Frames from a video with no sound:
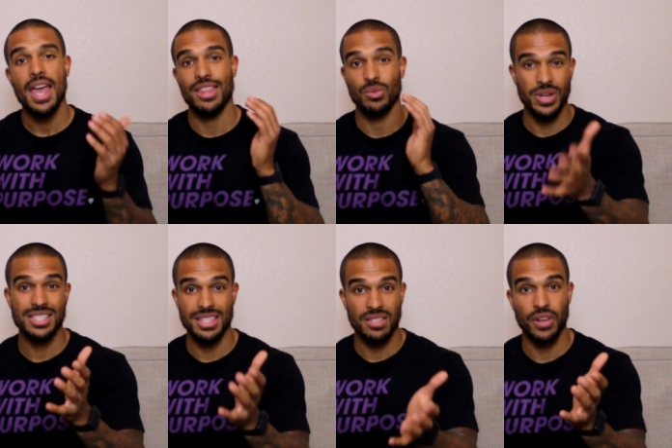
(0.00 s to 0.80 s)
And the
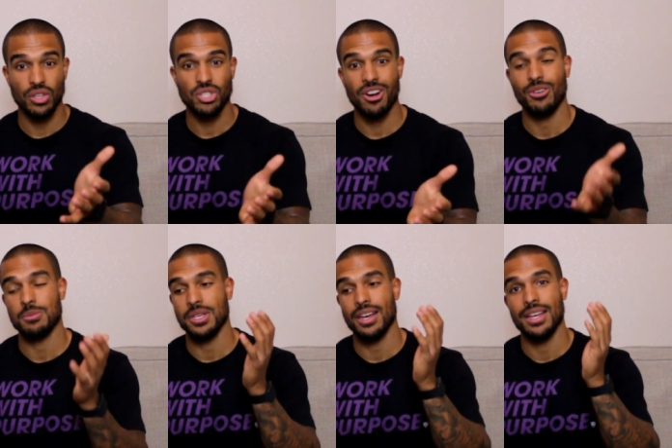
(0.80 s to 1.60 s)
reason this video started was
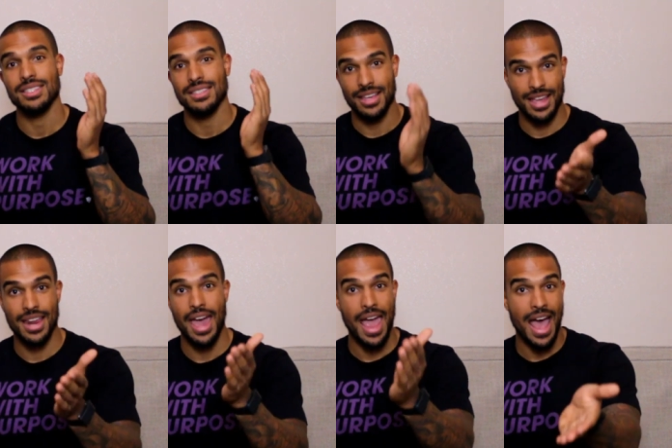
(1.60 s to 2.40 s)
because,
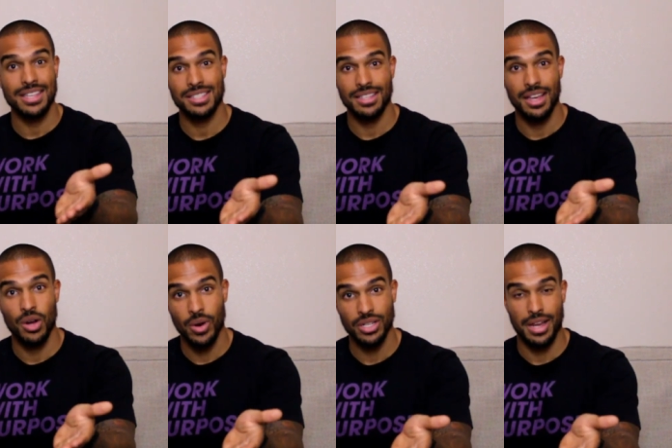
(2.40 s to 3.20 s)
again, I asked,
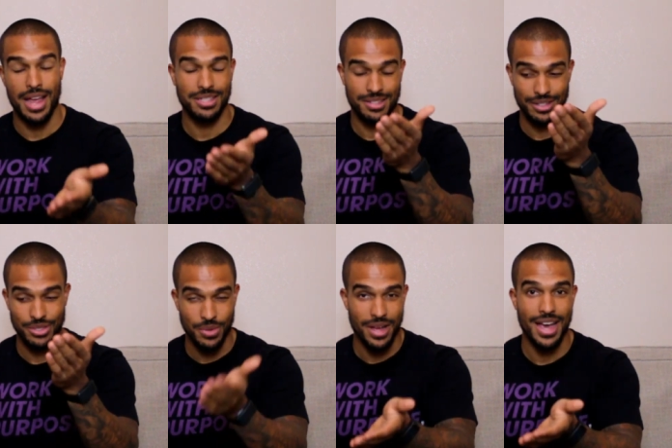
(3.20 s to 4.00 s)
I asked
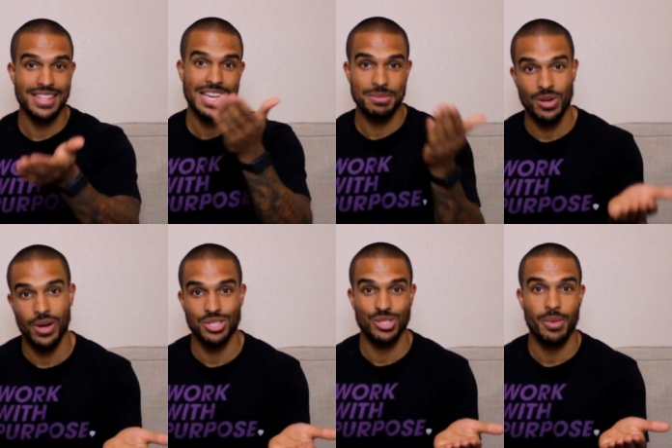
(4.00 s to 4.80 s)
you guys, asked me
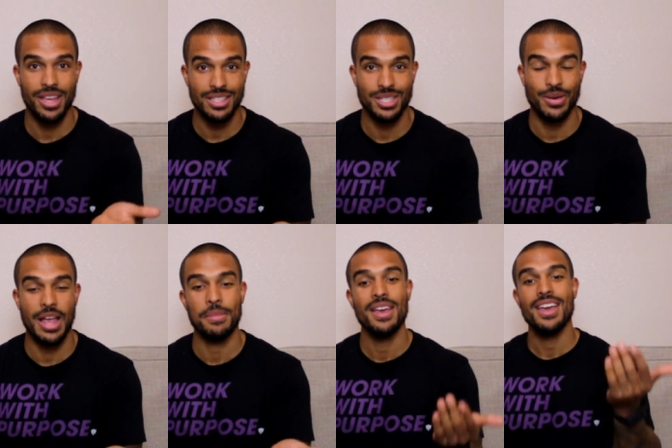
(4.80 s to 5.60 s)
questions on my
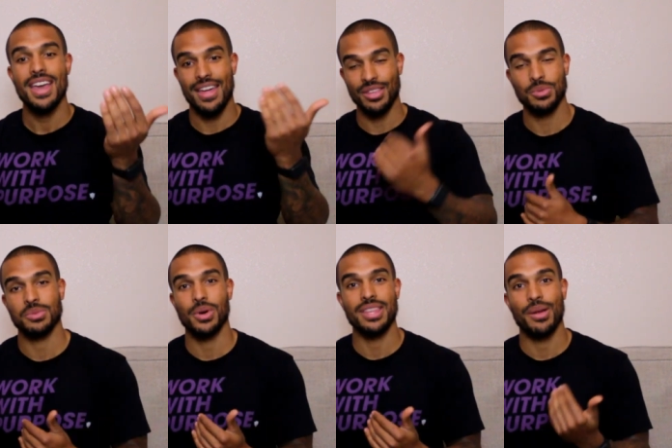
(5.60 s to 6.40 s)
Instagram, and this was
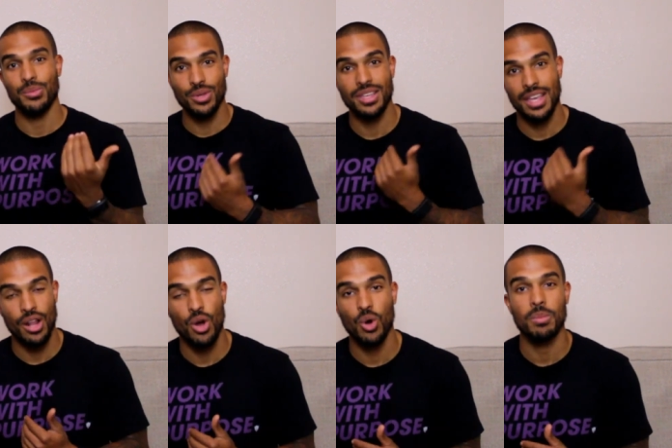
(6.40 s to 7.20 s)
one that really hit
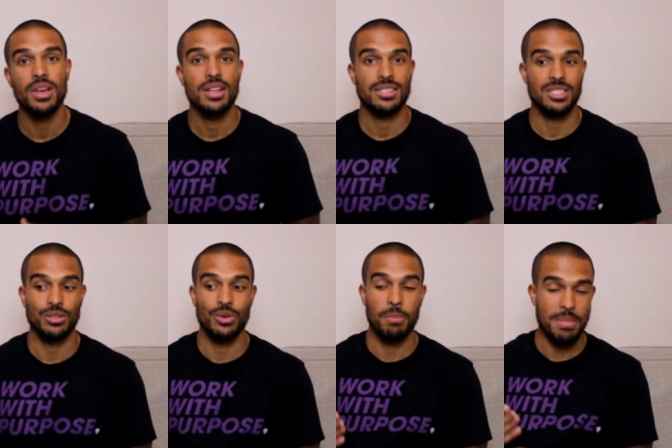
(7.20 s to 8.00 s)
home
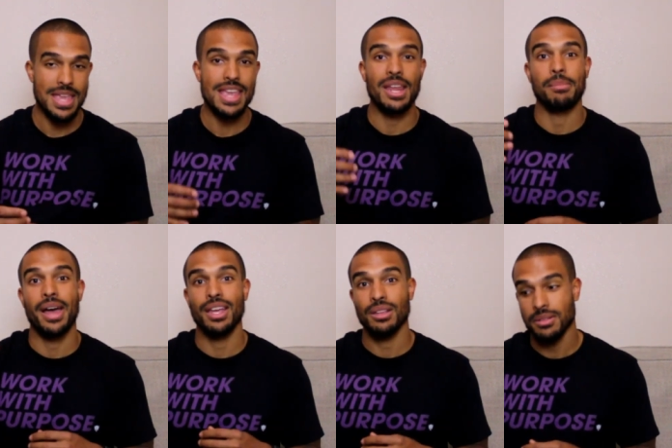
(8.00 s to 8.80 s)
to me and
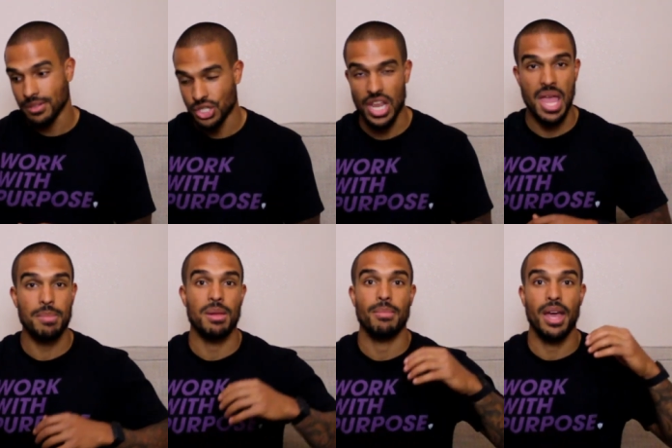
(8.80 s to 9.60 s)
my gym
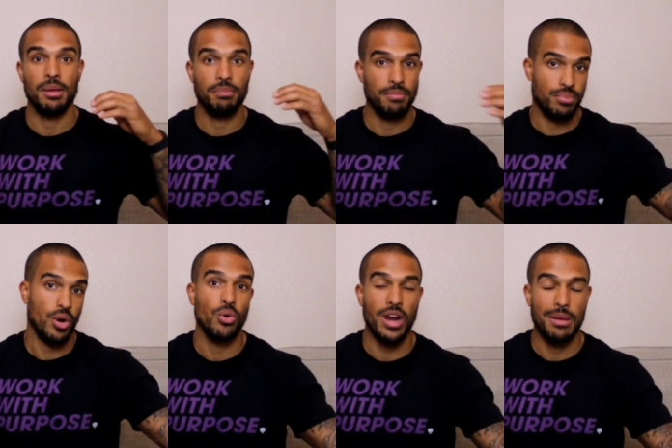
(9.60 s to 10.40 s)
and my
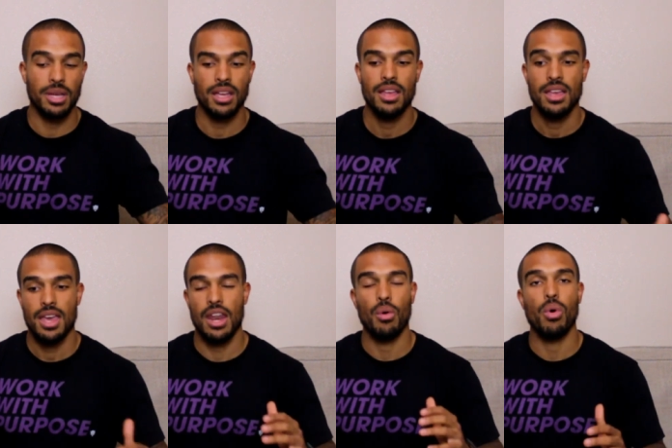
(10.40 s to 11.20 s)
programming
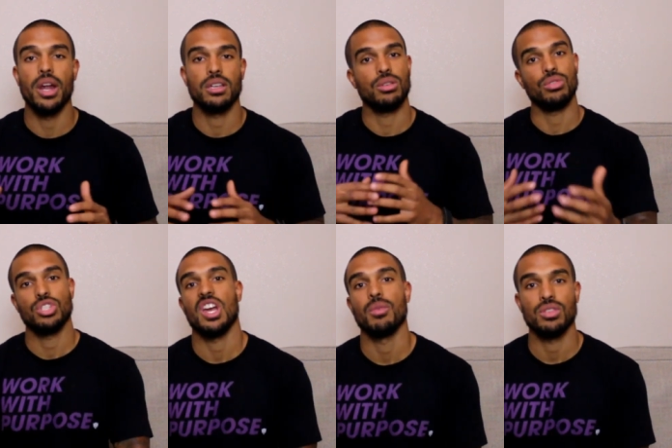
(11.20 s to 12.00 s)
and I wanted to
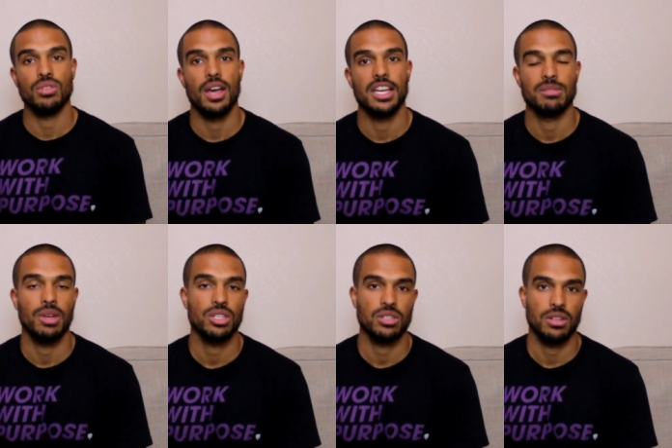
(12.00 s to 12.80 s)
share with you guys and
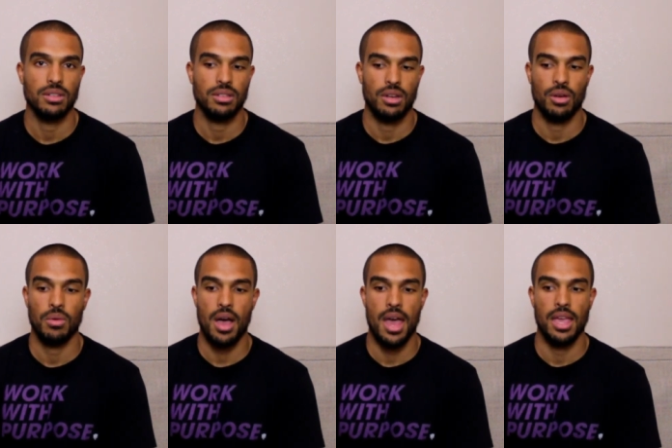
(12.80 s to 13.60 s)
make sure you know
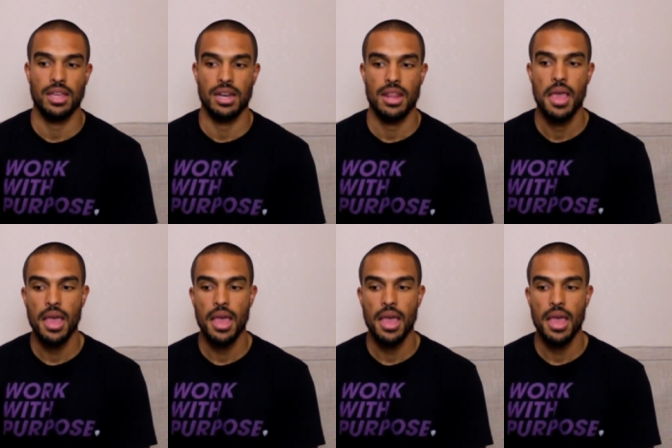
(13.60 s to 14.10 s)
I can